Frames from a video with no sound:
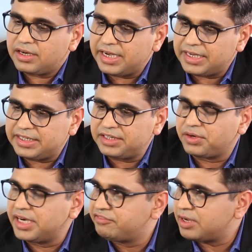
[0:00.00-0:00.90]
80 to
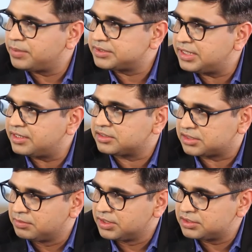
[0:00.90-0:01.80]
85%
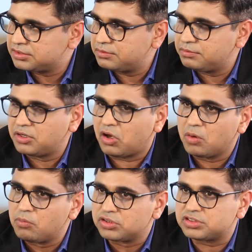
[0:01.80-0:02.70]
customers will
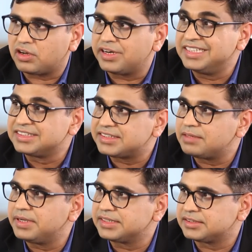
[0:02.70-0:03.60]
almost on
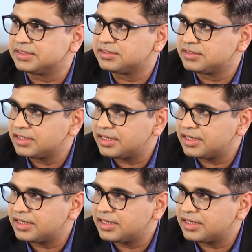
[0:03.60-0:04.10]
instant basis